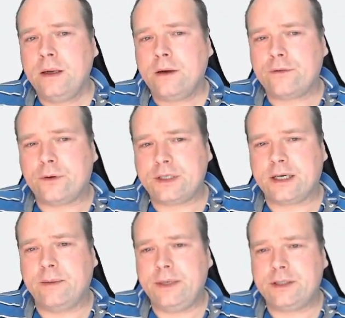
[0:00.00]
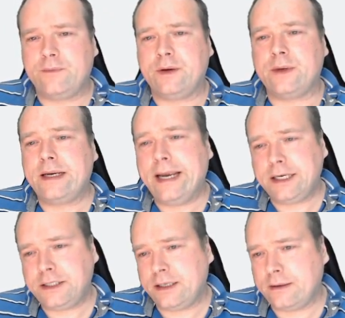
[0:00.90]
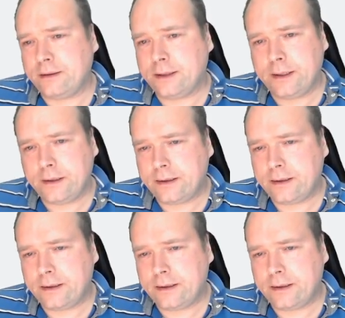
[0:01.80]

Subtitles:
Of course, there can be something with caching